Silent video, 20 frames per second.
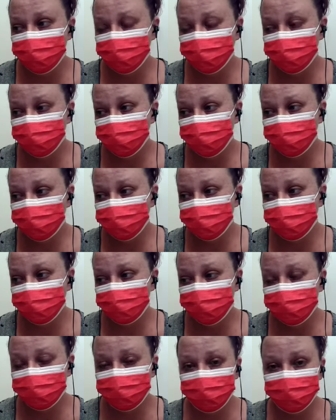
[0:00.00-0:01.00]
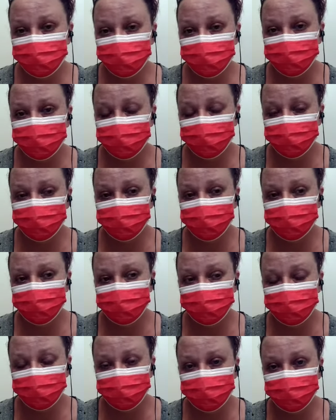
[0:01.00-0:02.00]
So I tried to get myself
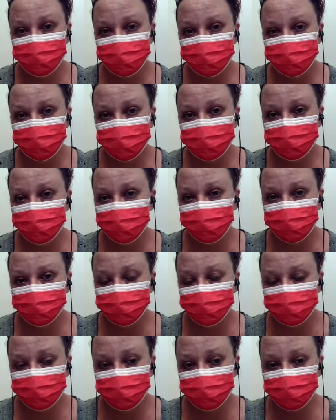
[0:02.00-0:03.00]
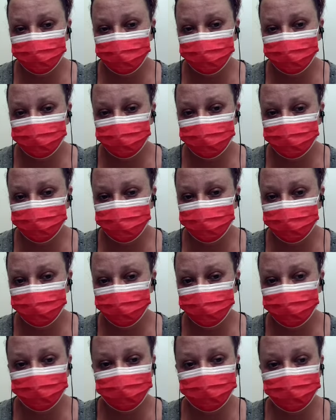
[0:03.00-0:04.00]
invested in reading something, and that wasn't
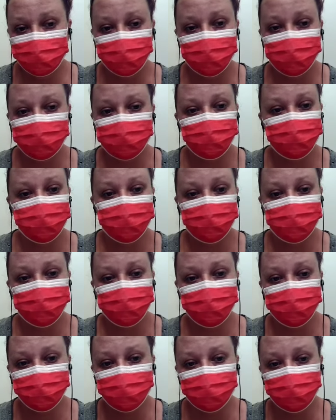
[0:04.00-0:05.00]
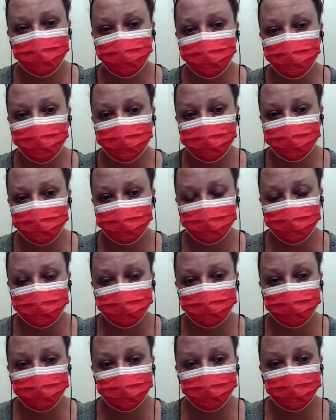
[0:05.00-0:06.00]
working because my concentration was like all over the
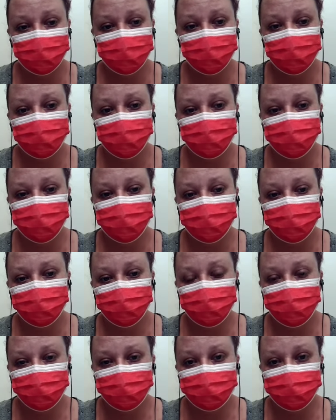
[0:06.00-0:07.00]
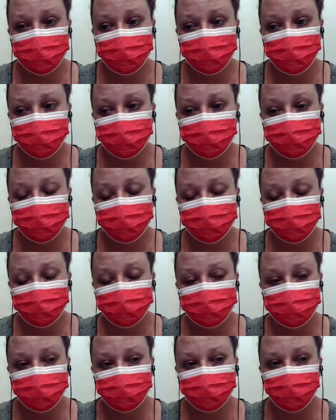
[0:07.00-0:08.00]
place. So of course I grabbed
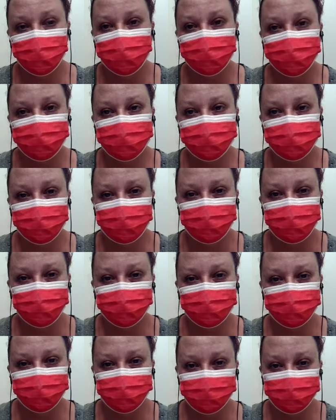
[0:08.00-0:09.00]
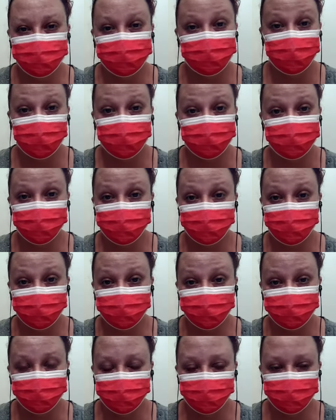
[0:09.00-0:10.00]
my phone, like we all do when we have nothing
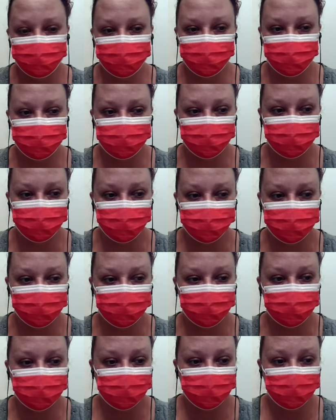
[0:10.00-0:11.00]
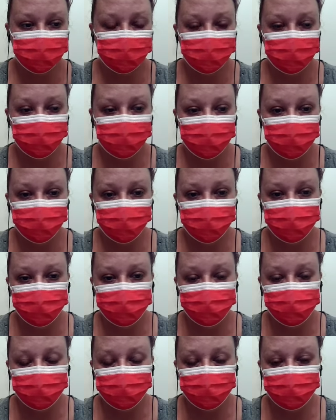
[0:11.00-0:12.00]
else to do. We grab our phones.
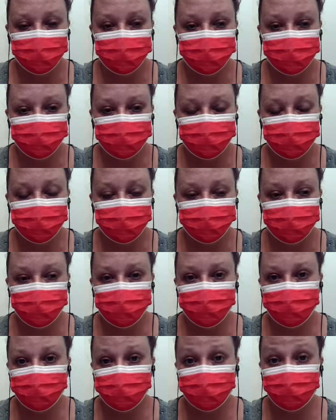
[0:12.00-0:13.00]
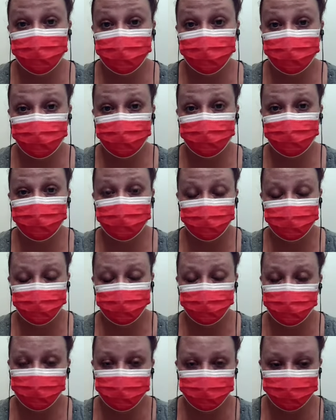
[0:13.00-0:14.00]
Yeah, that's a soft addiction turning into a very
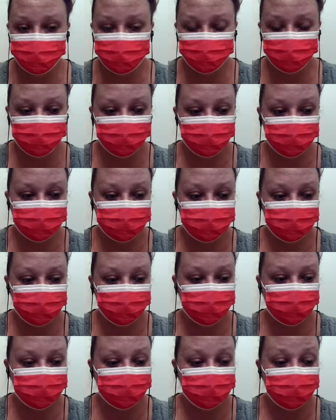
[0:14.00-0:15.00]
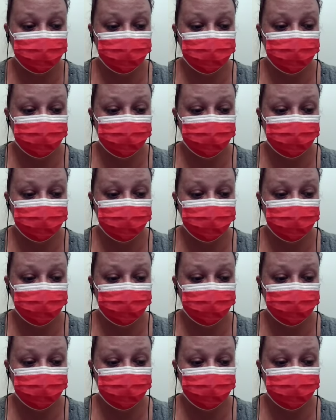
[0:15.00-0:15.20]
hard addiction, I'm telling you.